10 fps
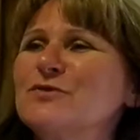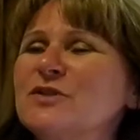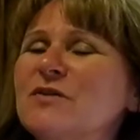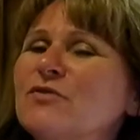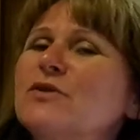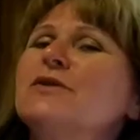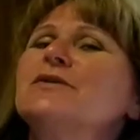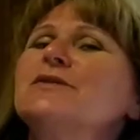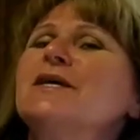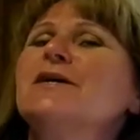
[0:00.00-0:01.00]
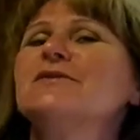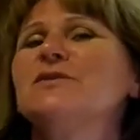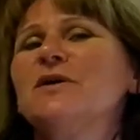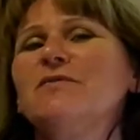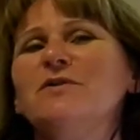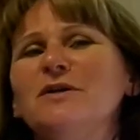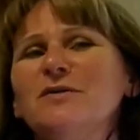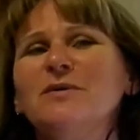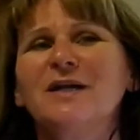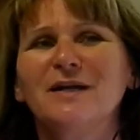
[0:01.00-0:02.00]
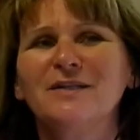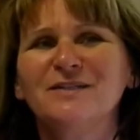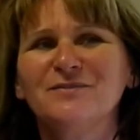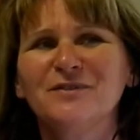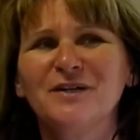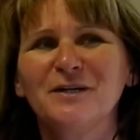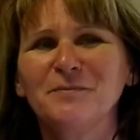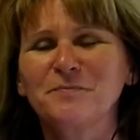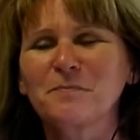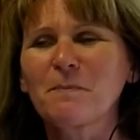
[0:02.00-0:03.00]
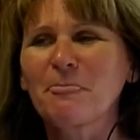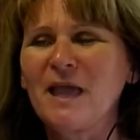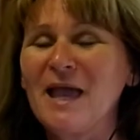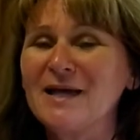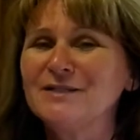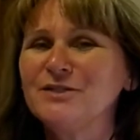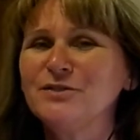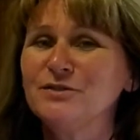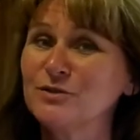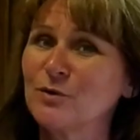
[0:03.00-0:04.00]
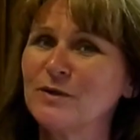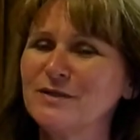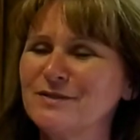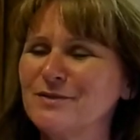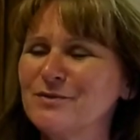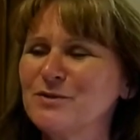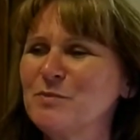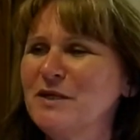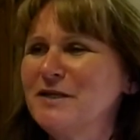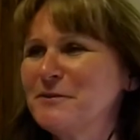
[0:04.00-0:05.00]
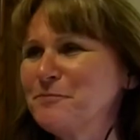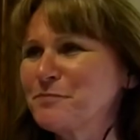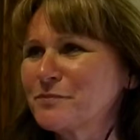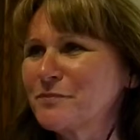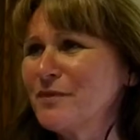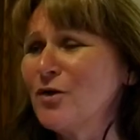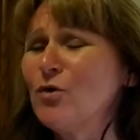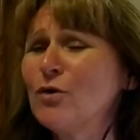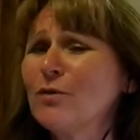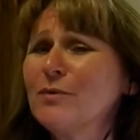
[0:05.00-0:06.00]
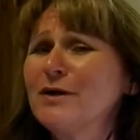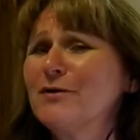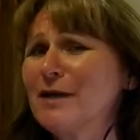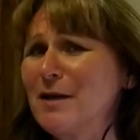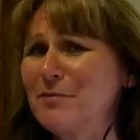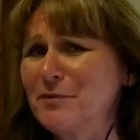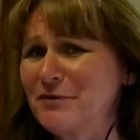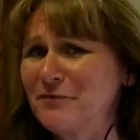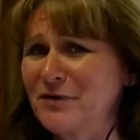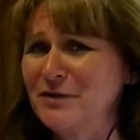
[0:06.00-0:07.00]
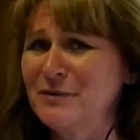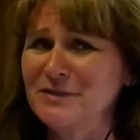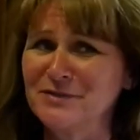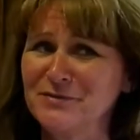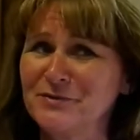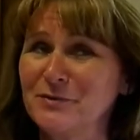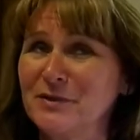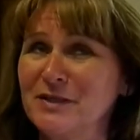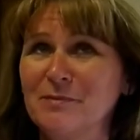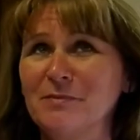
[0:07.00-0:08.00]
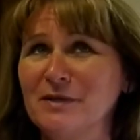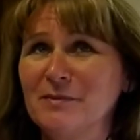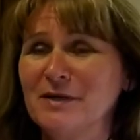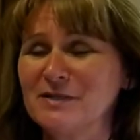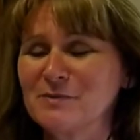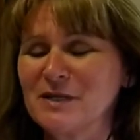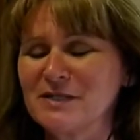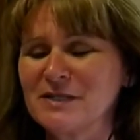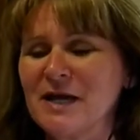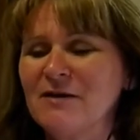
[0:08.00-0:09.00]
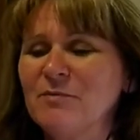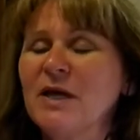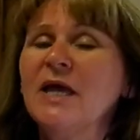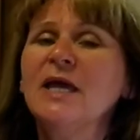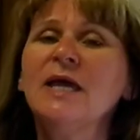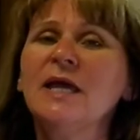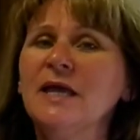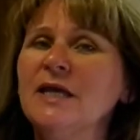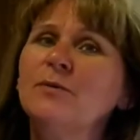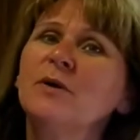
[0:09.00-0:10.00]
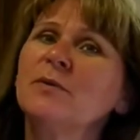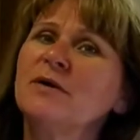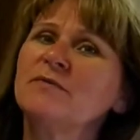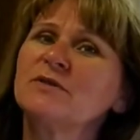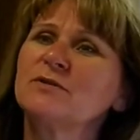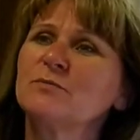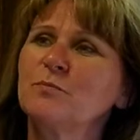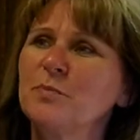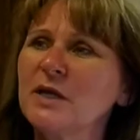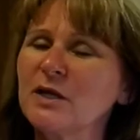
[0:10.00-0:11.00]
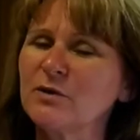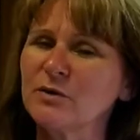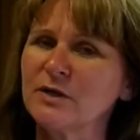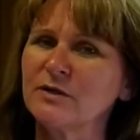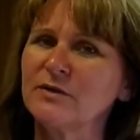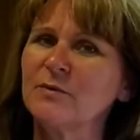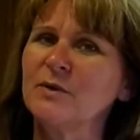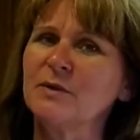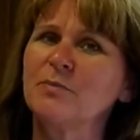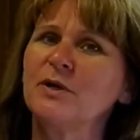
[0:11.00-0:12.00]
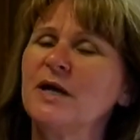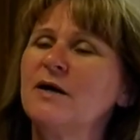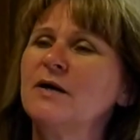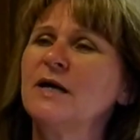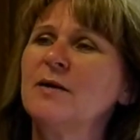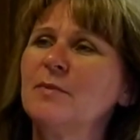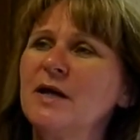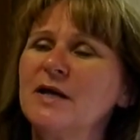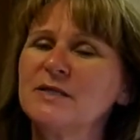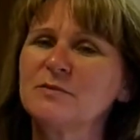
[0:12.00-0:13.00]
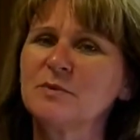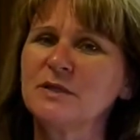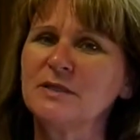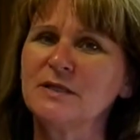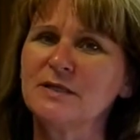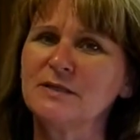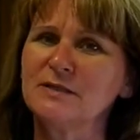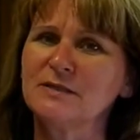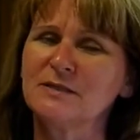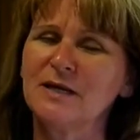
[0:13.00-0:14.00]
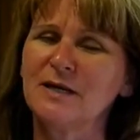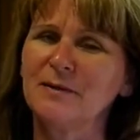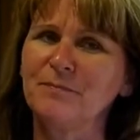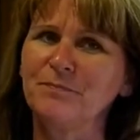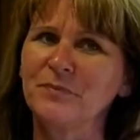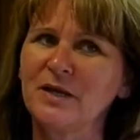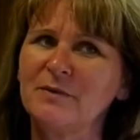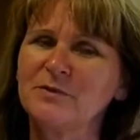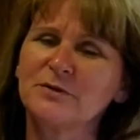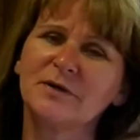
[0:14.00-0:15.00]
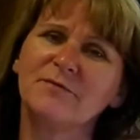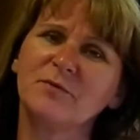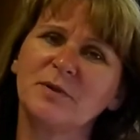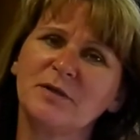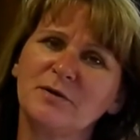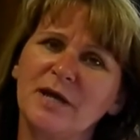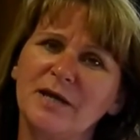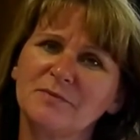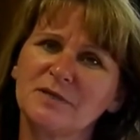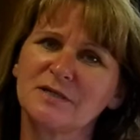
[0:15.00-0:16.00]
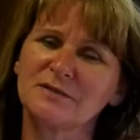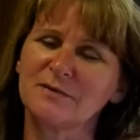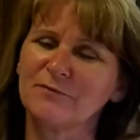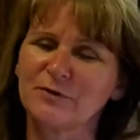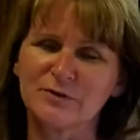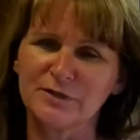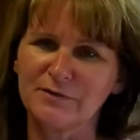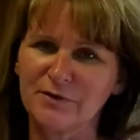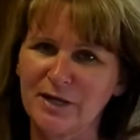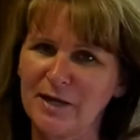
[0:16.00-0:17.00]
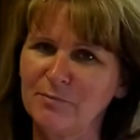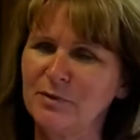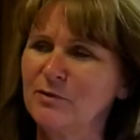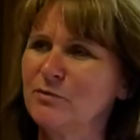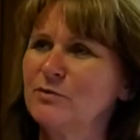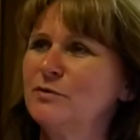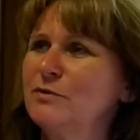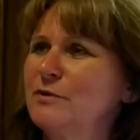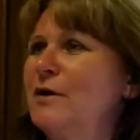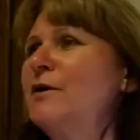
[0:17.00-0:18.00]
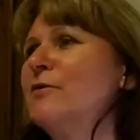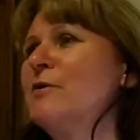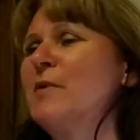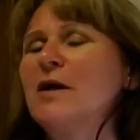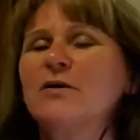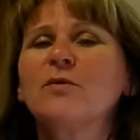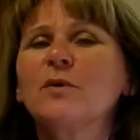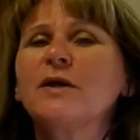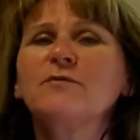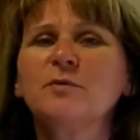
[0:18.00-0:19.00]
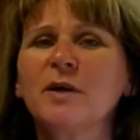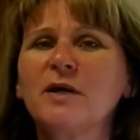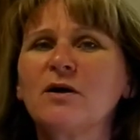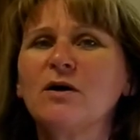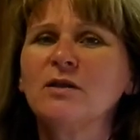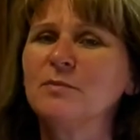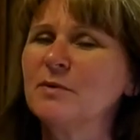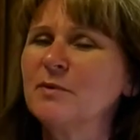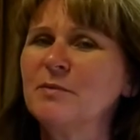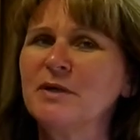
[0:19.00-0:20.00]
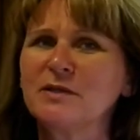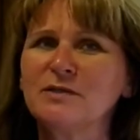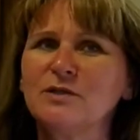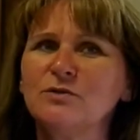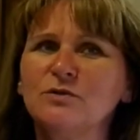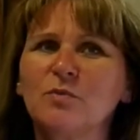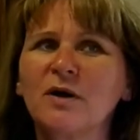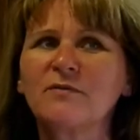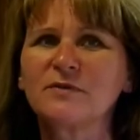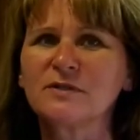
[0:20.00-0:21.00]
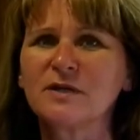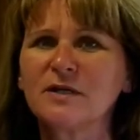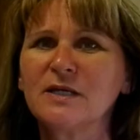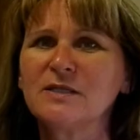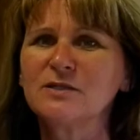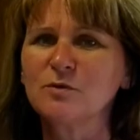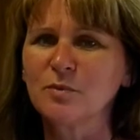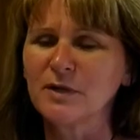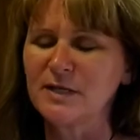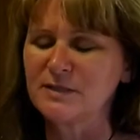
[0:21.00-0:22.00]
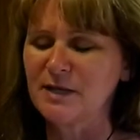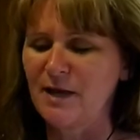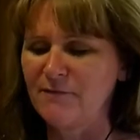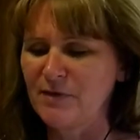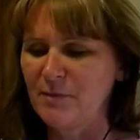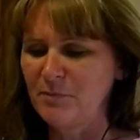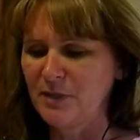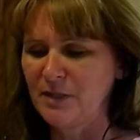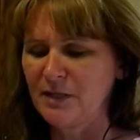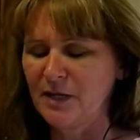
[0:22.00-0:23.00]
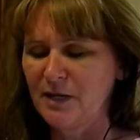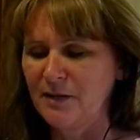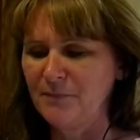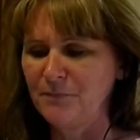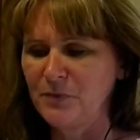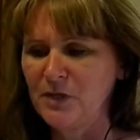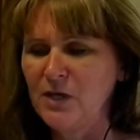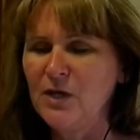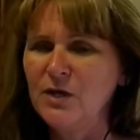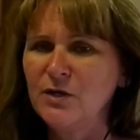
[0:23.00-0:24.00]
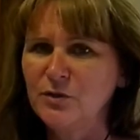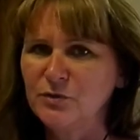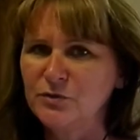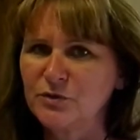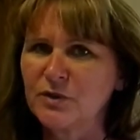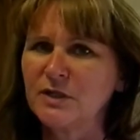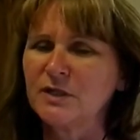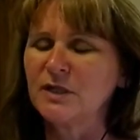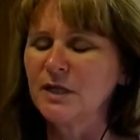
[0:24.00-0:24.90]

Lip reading: several years now, so every year we kind of add to the toys, so to speak. Or we go camping with a friend who has a new toy that my husband has to have. But anyway, we have this big grill that we can put out, and my husband does, I'm sure everybody who camps has some version of it, Camping Gruel or Hungry Man or whatever you might call it, but we make these huge breakfasts on it. Super nice to have that big, huge grill.